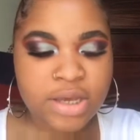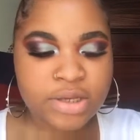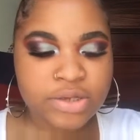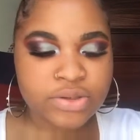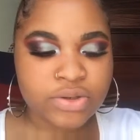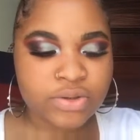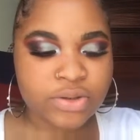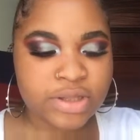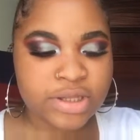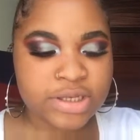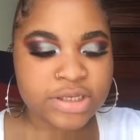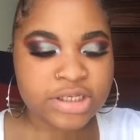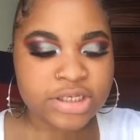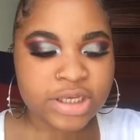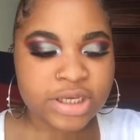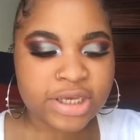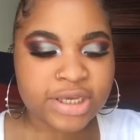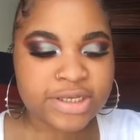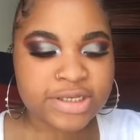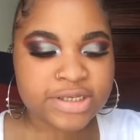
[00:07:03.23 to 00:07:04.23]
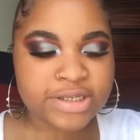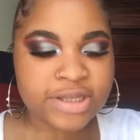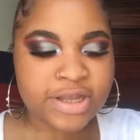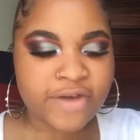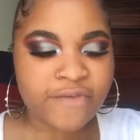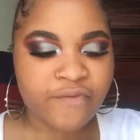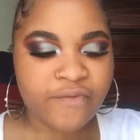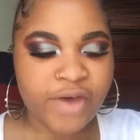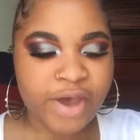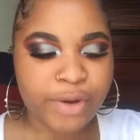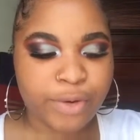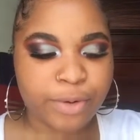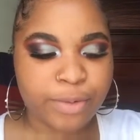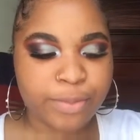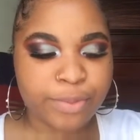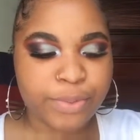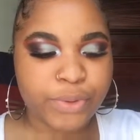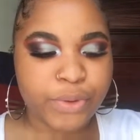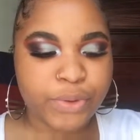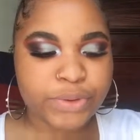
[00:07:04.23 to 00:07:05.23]
So this is the Vital
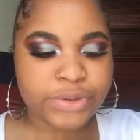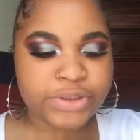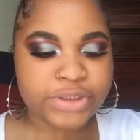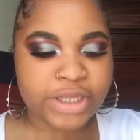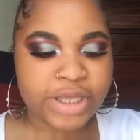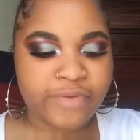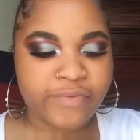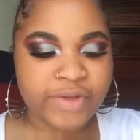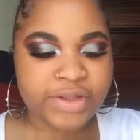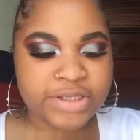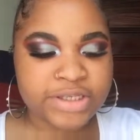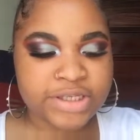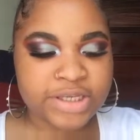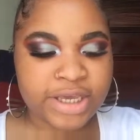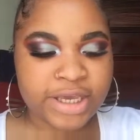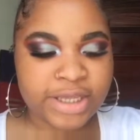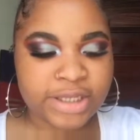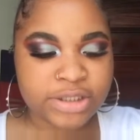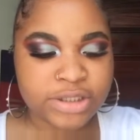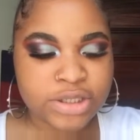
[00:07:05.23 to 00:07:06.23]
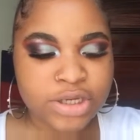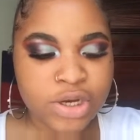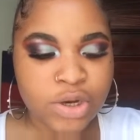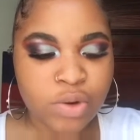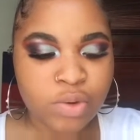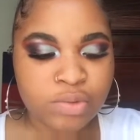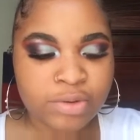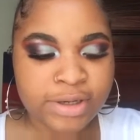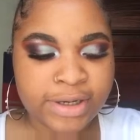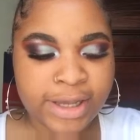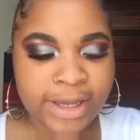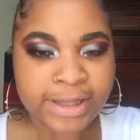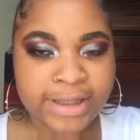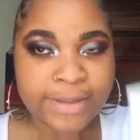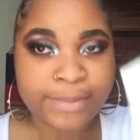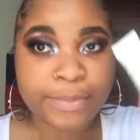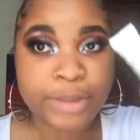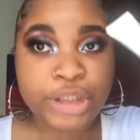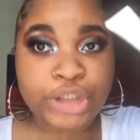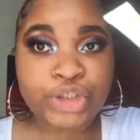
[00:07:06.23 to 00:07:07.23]
Boost Even Skin Tone
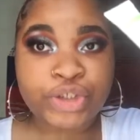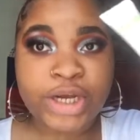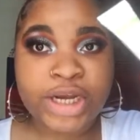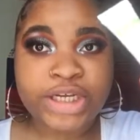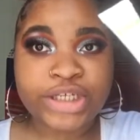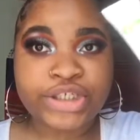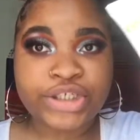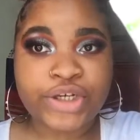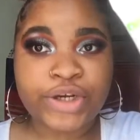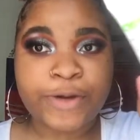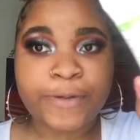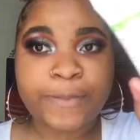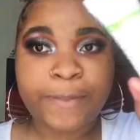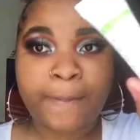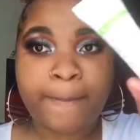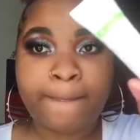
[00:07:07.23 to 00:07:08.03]
Daily Moisturizer.